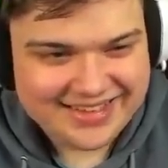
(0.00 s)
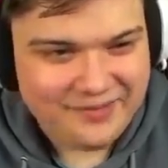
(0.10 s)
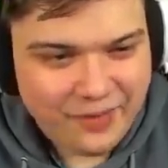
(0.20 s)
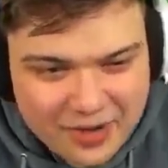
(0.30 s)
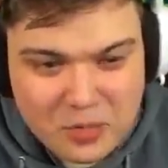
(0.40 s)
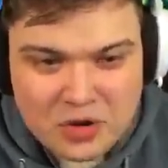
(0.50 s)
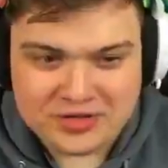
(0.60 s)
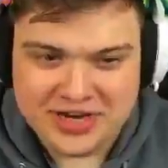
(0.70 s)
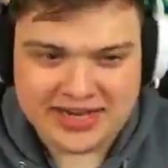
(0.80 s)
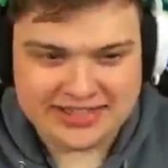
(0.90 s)
What a mood
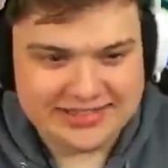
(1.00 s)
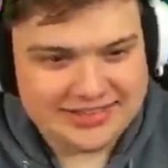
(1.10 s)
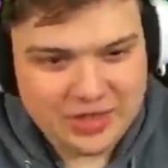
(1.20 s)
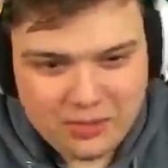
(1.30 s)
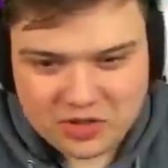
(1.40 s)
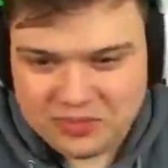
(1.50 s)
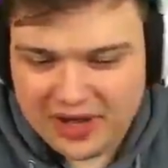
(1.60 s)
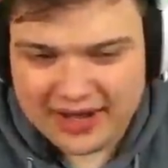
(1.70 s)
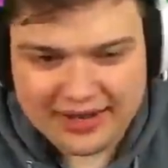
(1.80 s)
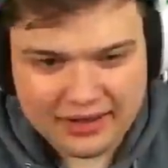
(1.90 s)
changer. So much
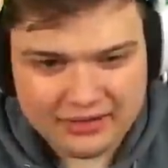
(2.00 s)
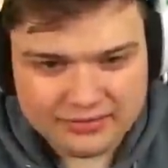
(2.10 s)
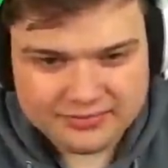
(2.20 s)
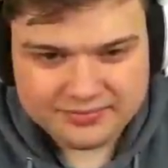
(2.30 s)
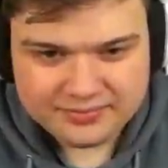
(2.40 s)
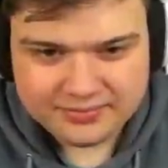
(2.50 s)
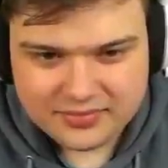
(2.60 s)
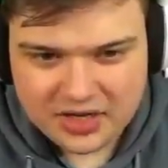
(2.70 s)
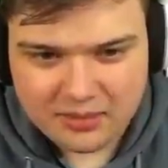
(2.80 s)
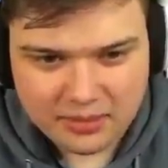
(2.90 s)
better now.
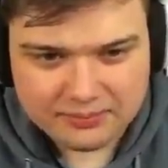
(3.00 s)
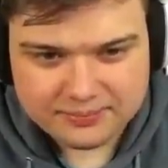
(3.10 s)
Come on.